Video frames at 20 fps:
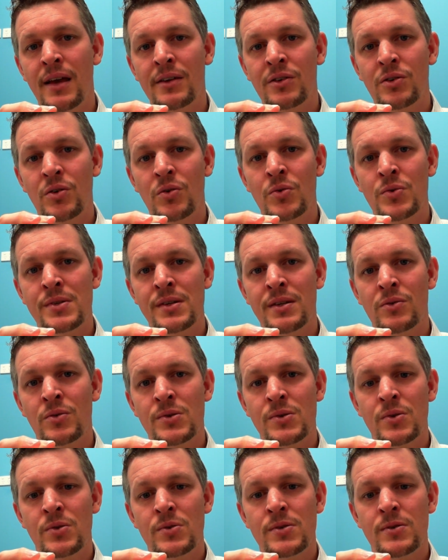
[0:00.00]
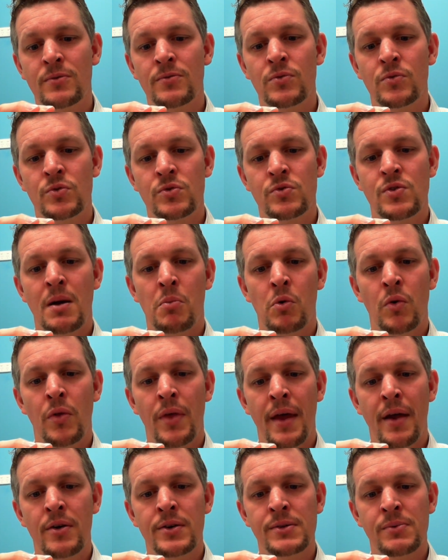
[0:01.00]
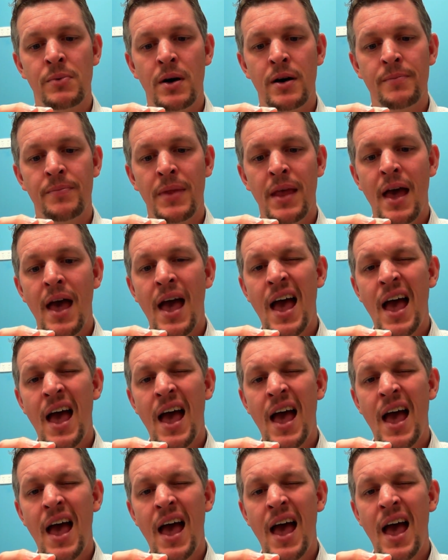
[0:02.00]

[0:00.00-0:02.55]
and causing all sorts of trouble there as well.